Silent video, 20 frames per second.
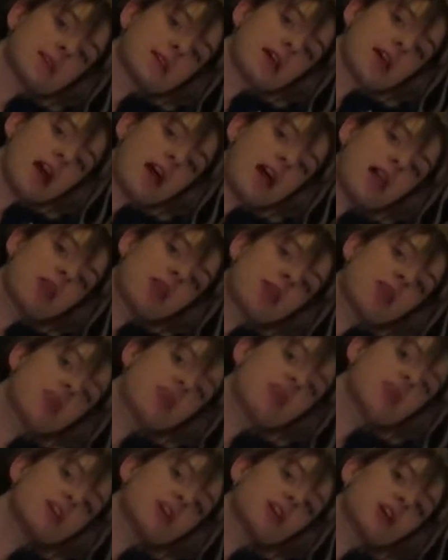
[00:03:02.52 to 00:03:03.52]
on
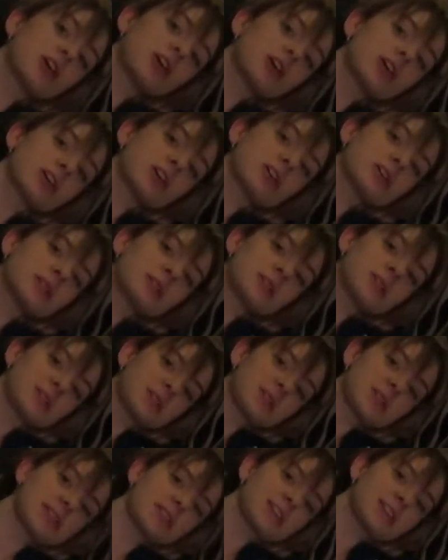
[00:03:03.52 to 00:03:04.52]

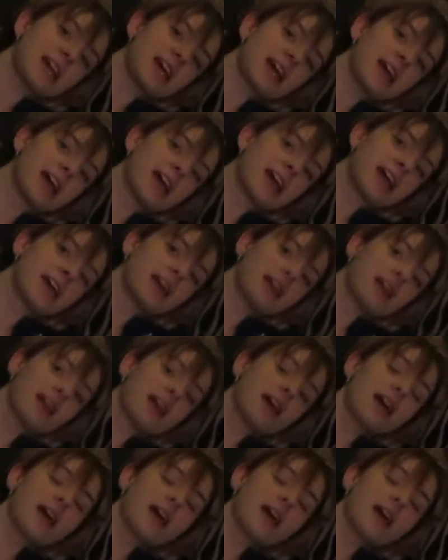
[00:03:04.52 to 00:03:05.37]
Wednesday. No, then we're